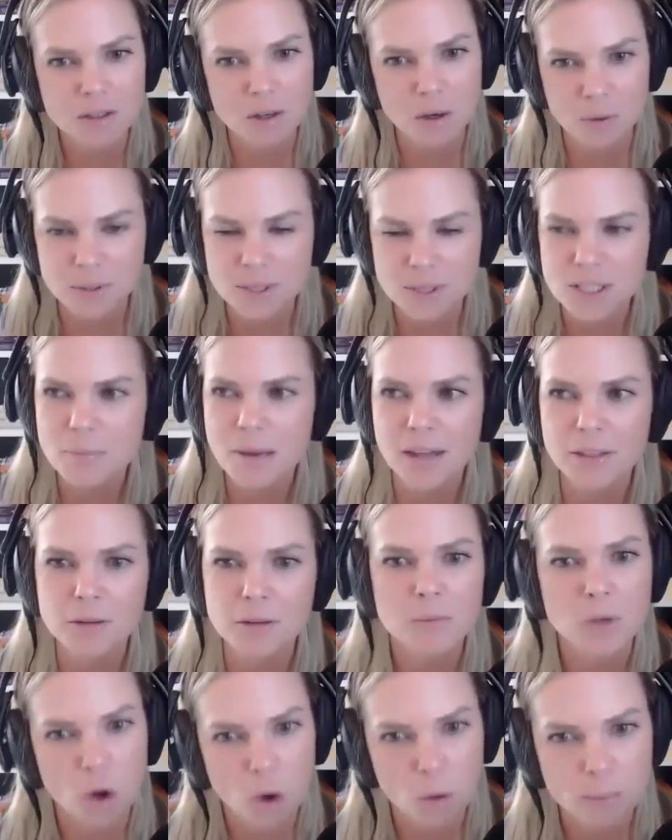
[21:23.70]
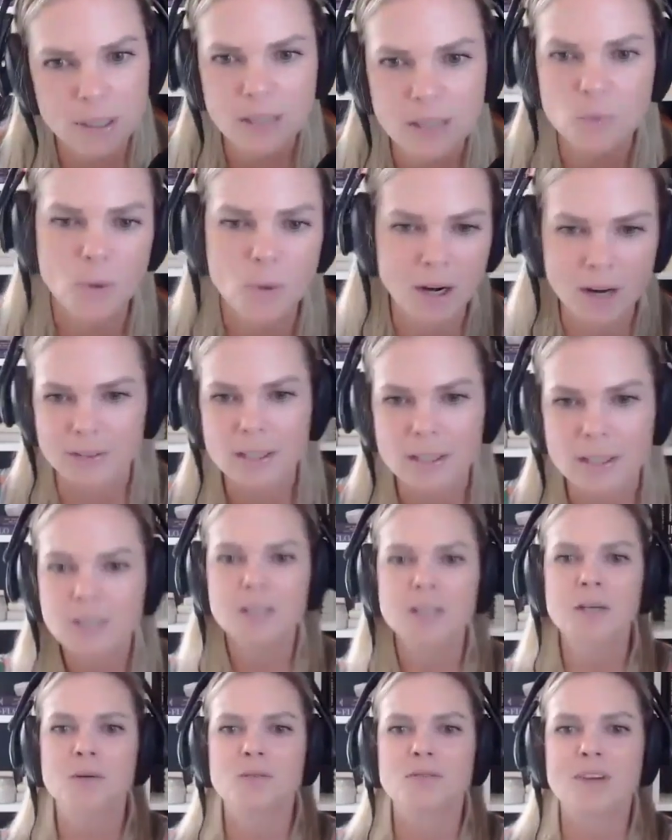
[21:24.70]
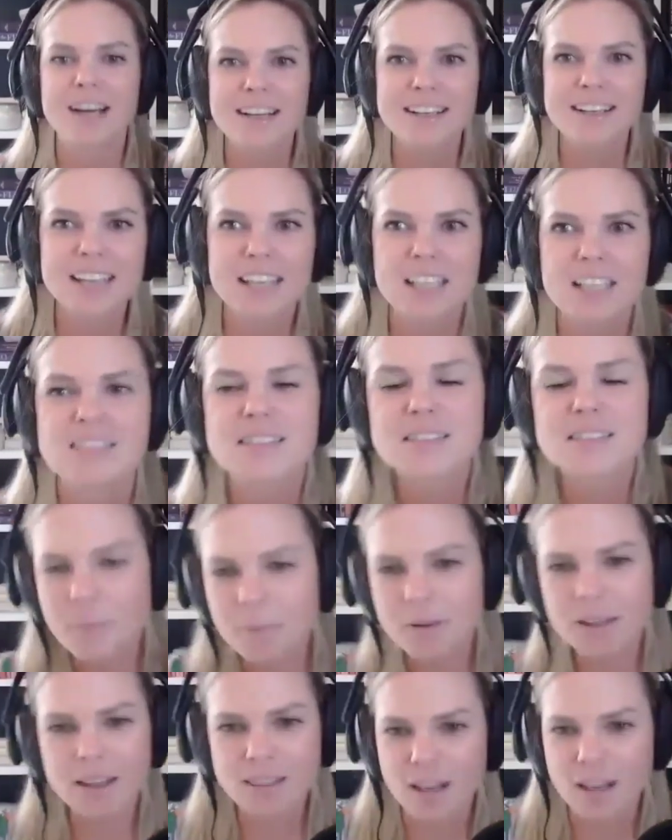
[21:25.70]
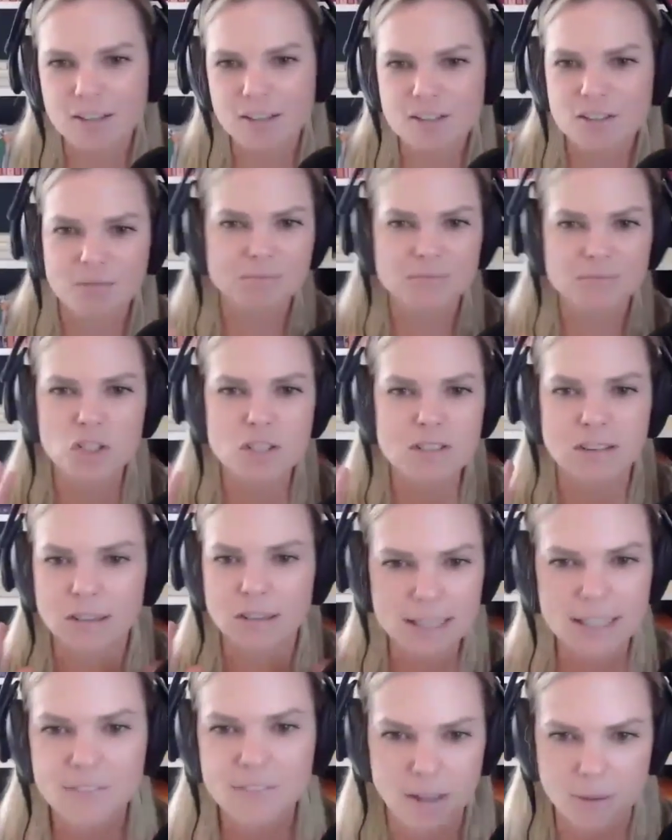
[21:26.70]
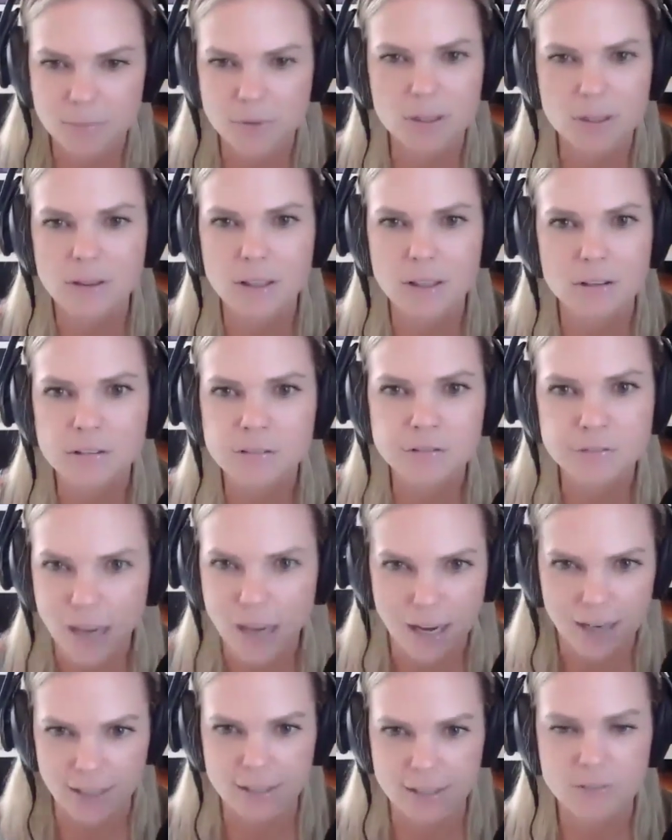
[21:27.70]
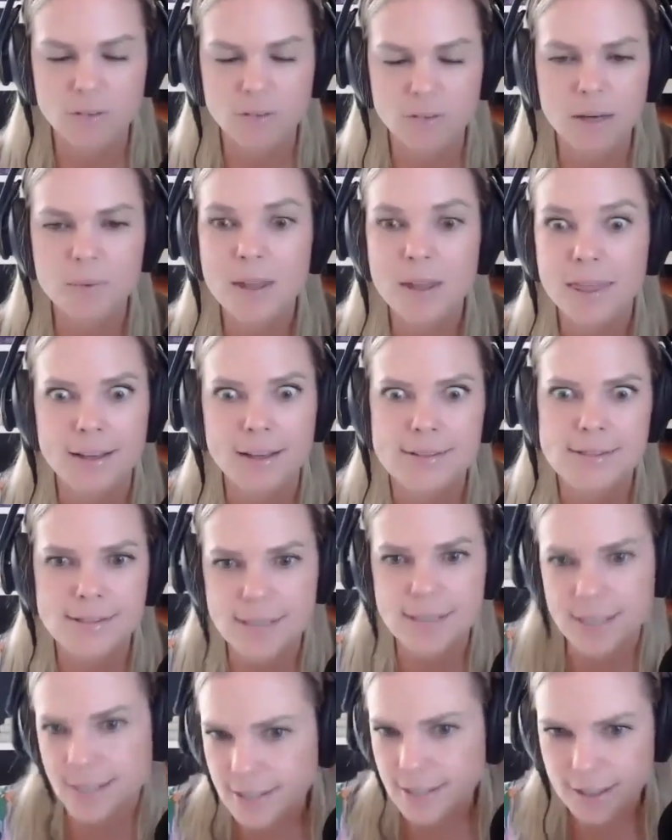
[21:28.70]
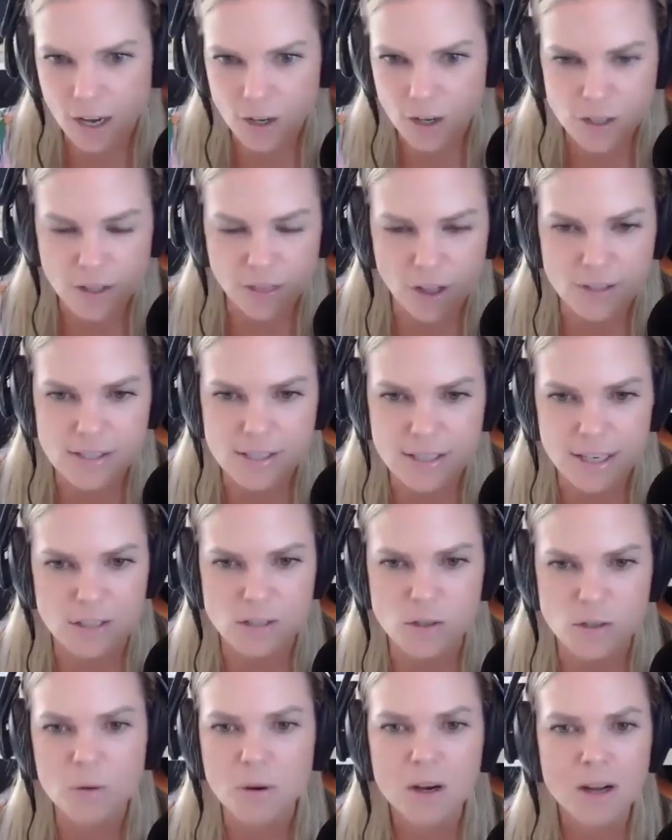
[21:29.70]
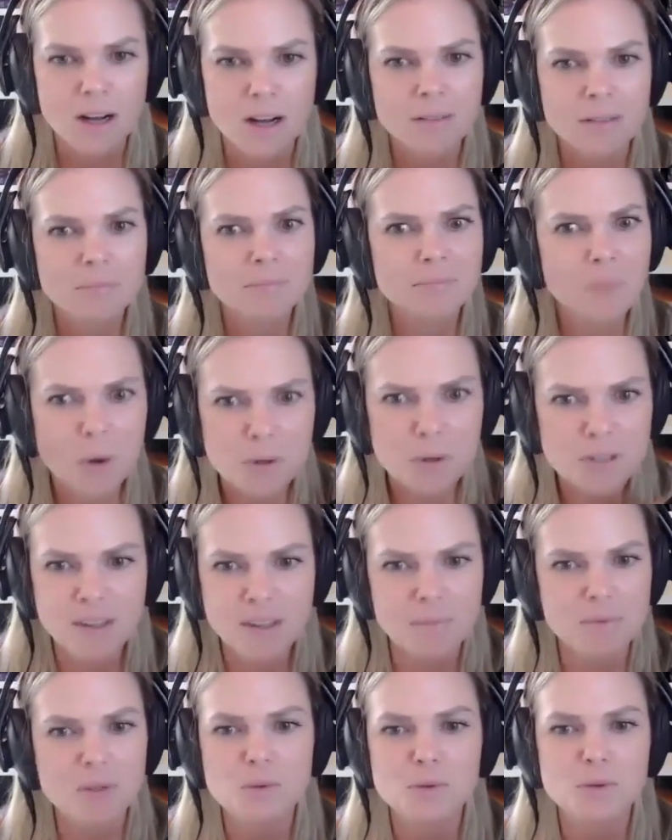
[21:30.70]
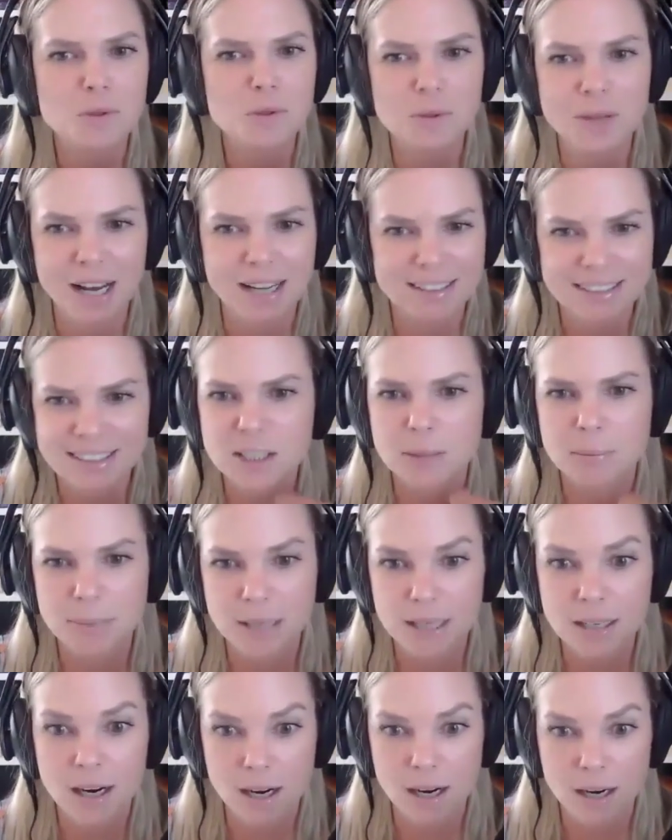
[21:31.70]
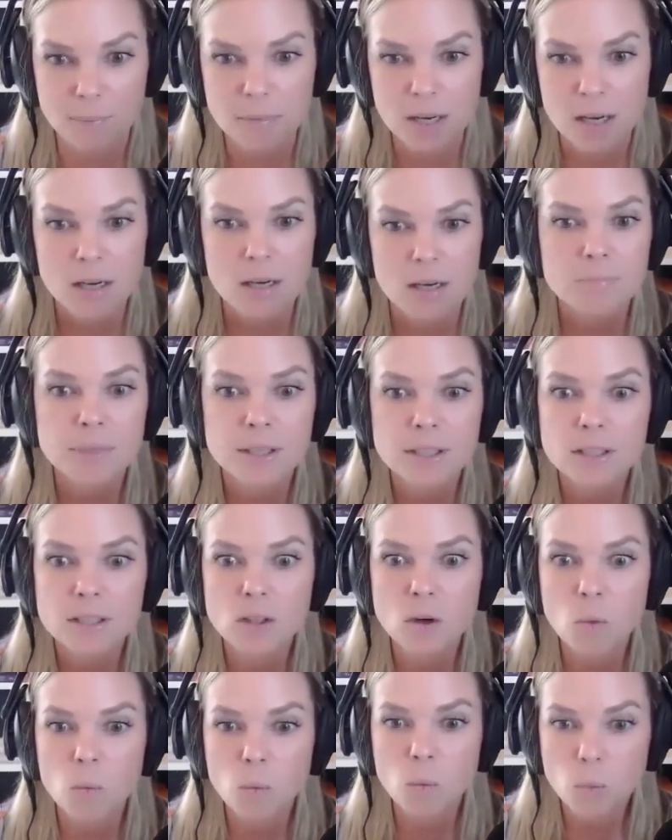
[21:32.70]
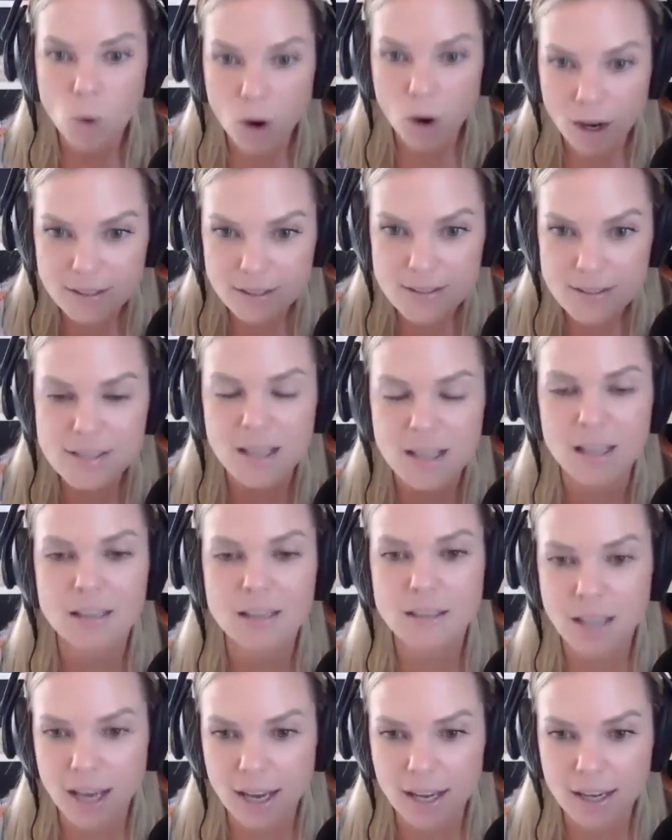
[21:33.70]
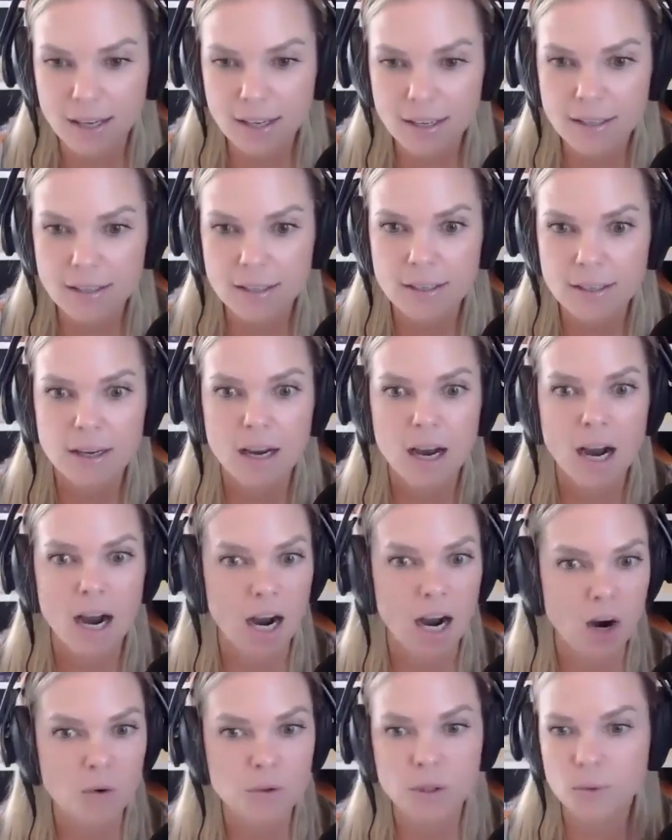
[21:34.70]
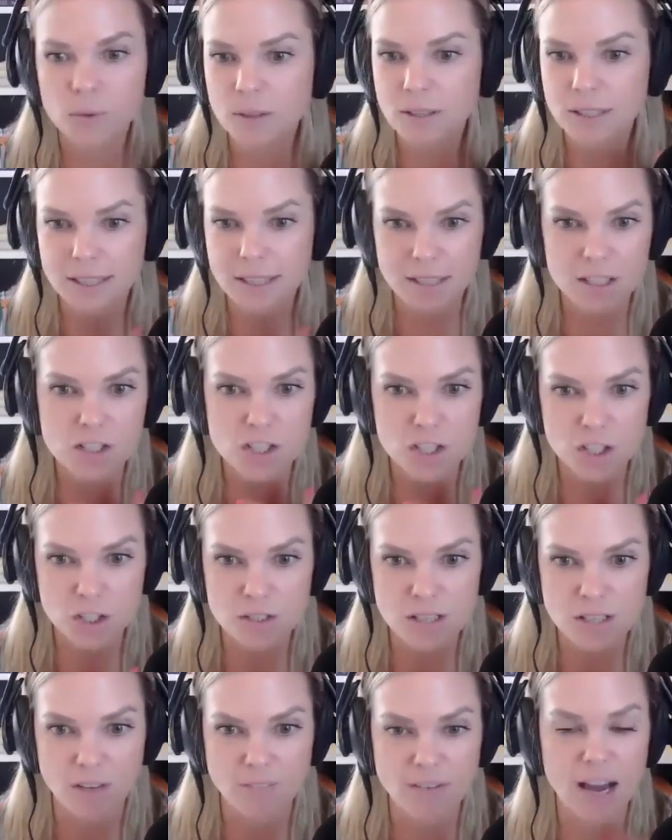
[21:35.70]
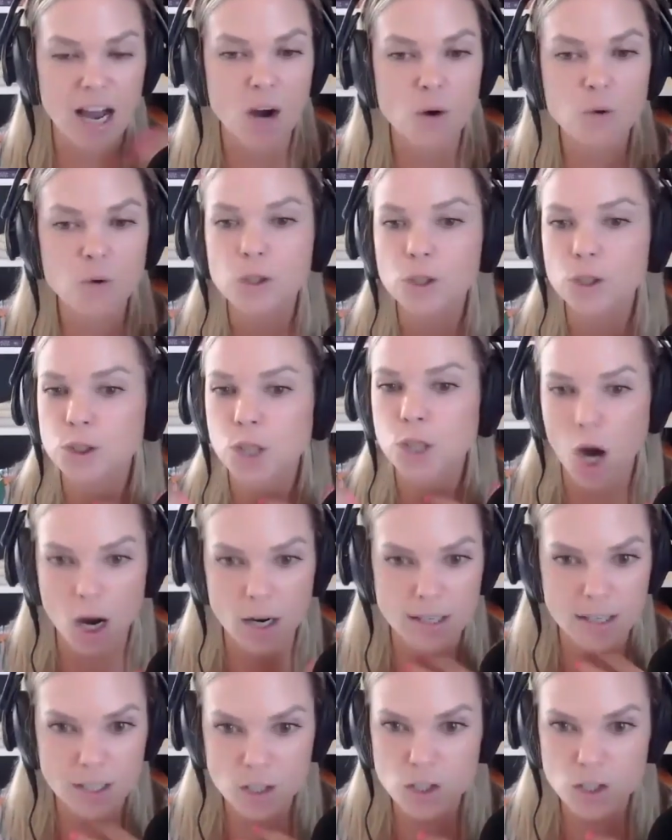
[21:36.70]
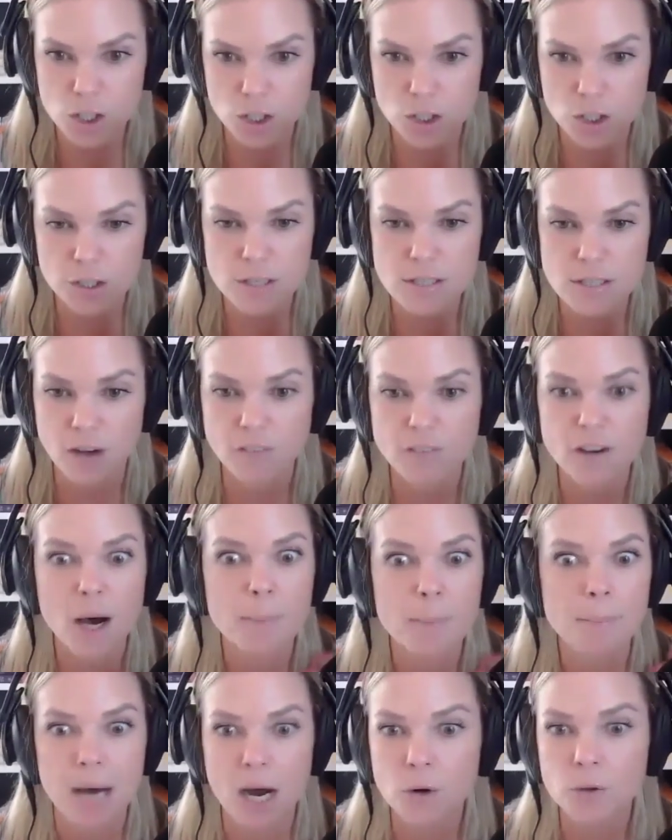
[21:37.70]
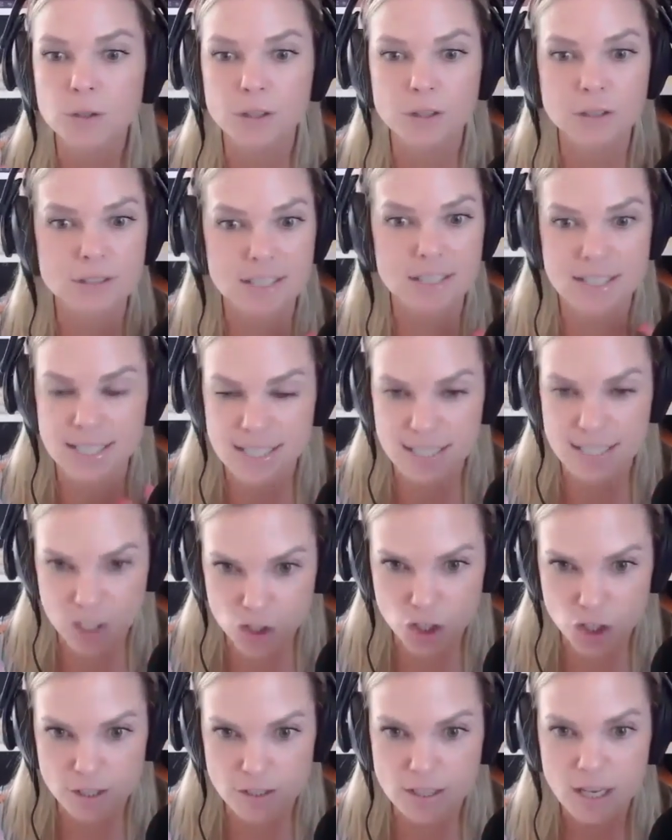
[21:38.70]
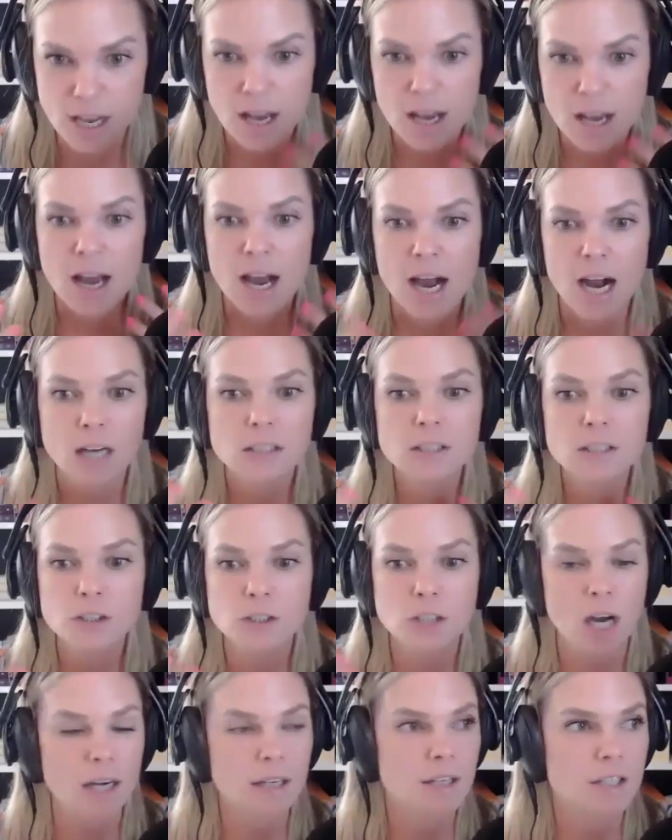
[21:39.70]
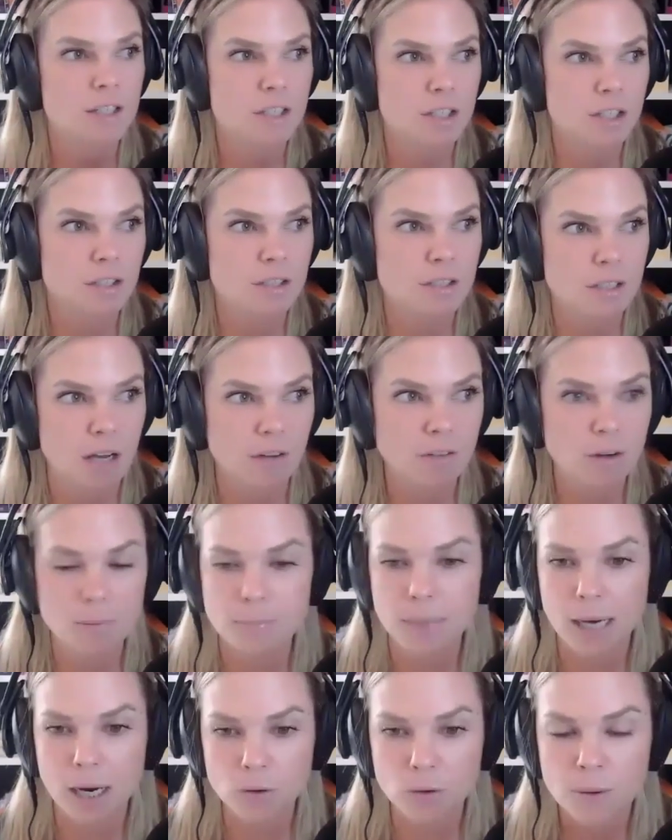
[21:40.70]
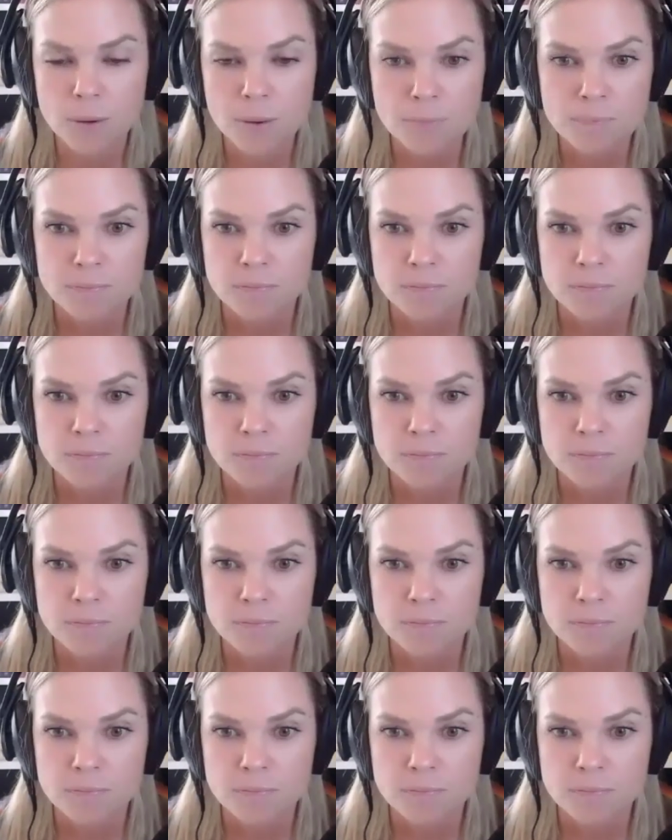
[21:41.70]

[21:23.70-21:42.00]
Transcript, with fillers: go into the bathroom, go pee, whatever, right? Like some of the thoughts, just leave them. They're, they're fine, right? We think 60,000 thoughts a day. So most of them you do not need to pick up. But the ones like how you're relating to yourself, how you're talking to yourself about your decisions, how you're talking to yourself about